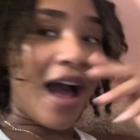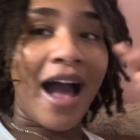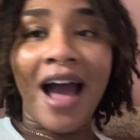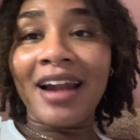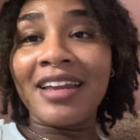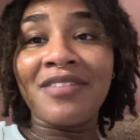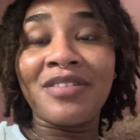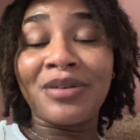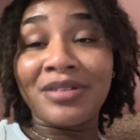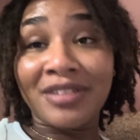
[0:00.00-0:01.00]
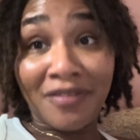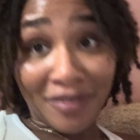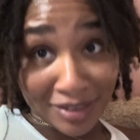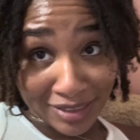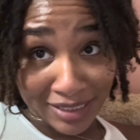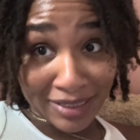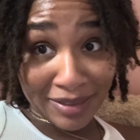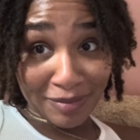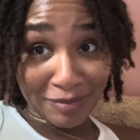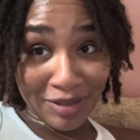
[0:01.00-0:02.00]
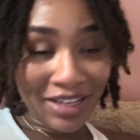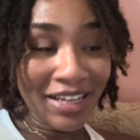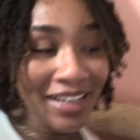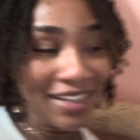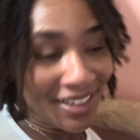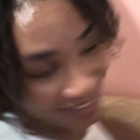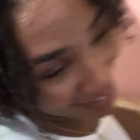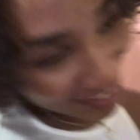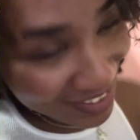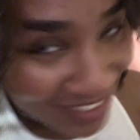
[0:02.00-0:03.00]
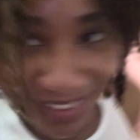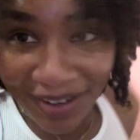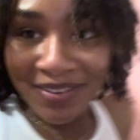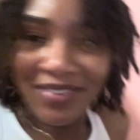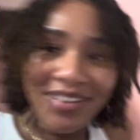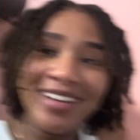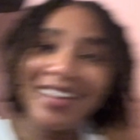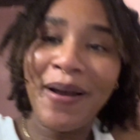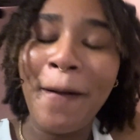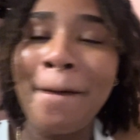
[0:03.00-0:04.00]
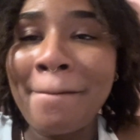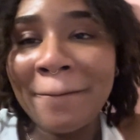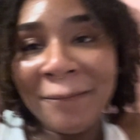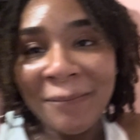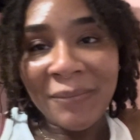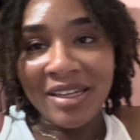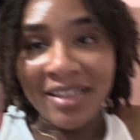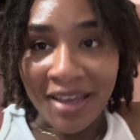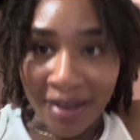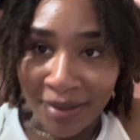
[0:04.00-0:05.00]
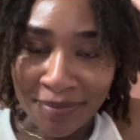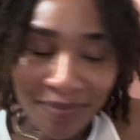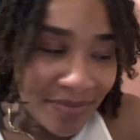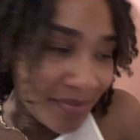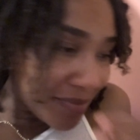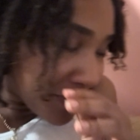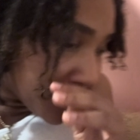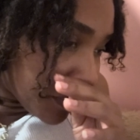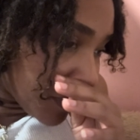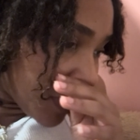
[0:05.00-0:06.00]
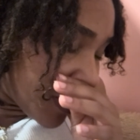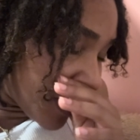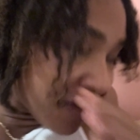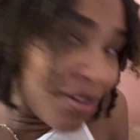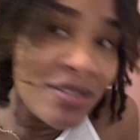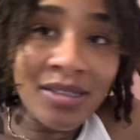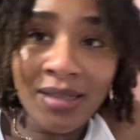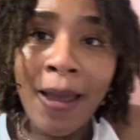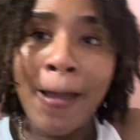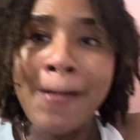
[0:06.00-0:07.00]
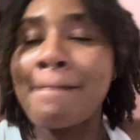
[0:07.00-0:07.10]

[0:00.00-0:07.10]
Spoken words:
I didn't even notice I fell asleep. So, yeah, that goes to say,